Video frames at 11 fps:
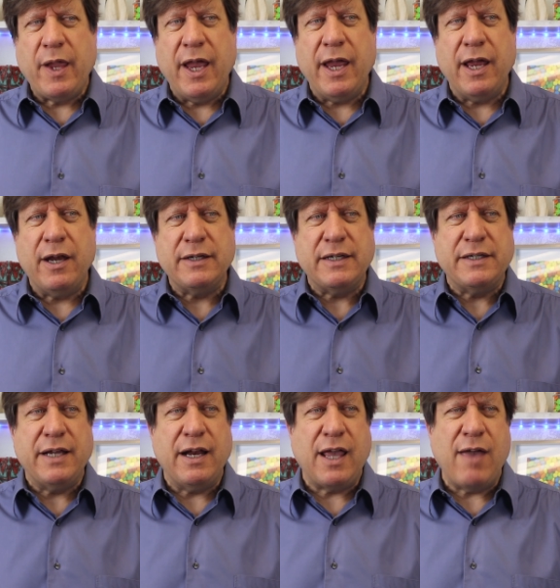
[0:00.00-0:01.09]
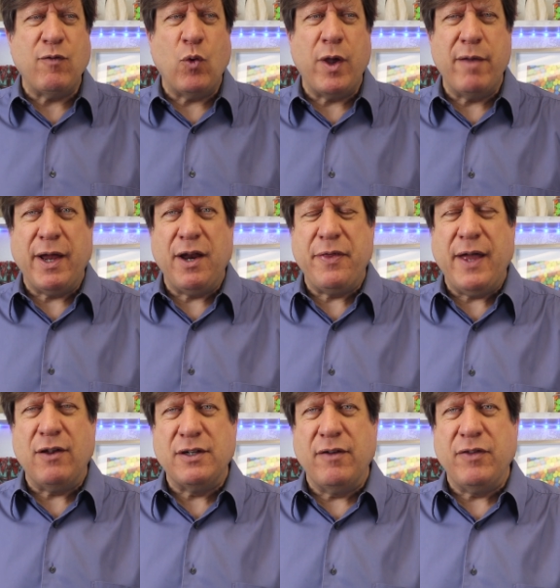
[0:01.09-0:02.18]
And as I said, I gave away about
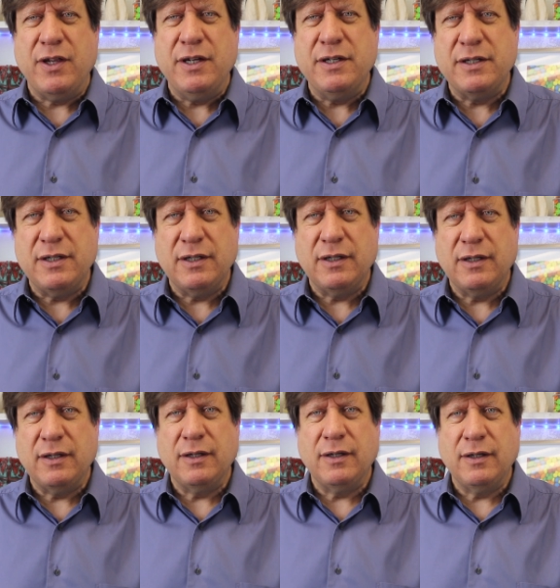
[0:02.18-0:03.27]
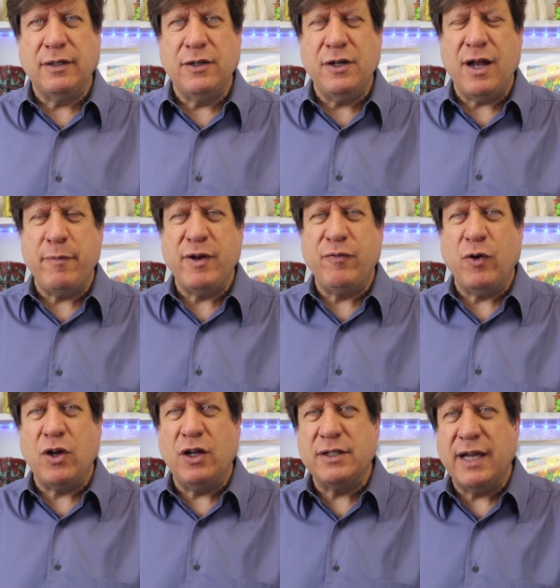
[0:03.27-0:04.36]
1,000 of these. Do you know how many phone
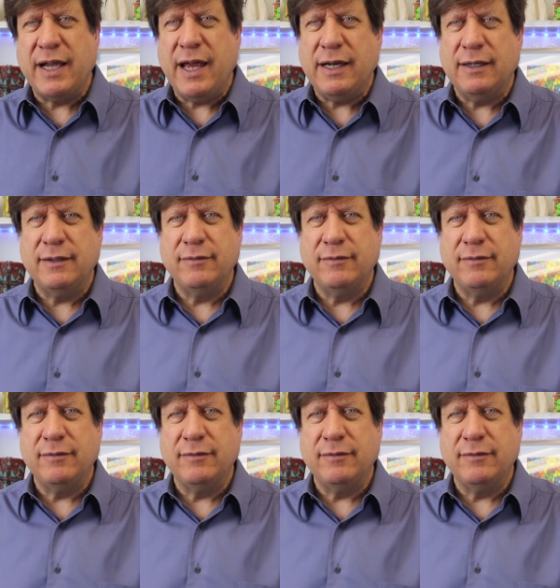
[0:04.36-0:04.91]
calls I got?